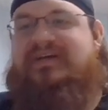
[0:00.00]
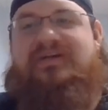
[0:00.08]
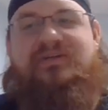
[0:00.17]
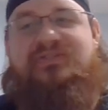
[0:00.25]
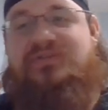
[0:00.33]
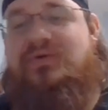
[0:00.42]

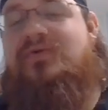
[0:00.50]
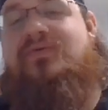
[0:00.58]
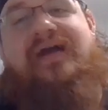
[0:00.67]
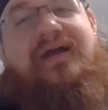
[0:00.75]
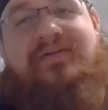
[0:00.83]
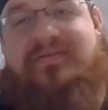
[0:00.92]
sooner
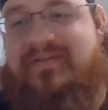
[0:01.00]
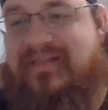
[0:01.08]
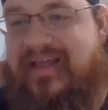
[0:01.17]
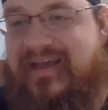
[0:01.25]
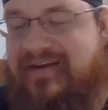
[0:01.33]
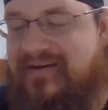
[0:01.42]
rather than
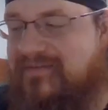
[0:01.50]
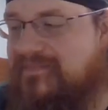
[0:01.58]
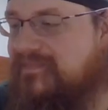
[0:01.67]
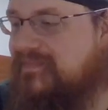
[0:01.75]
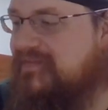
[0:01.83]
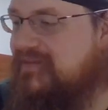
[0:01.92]
later,
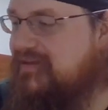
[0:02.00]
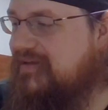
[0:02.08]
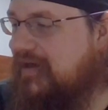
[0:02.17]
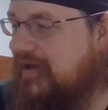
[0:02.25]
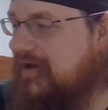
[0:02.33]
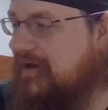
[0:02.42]

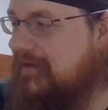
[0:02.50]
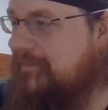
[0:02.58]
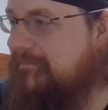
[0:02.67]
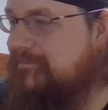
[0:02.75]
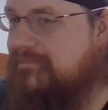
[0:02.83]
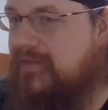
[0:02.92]

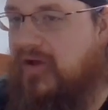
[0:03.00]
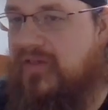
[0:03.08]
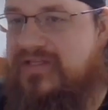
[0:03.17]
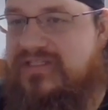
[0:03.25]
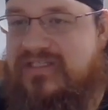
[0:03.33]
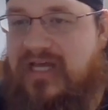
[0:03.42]
um, all
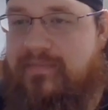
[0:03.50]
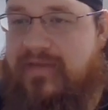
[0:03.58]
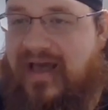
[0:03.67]
this is going to be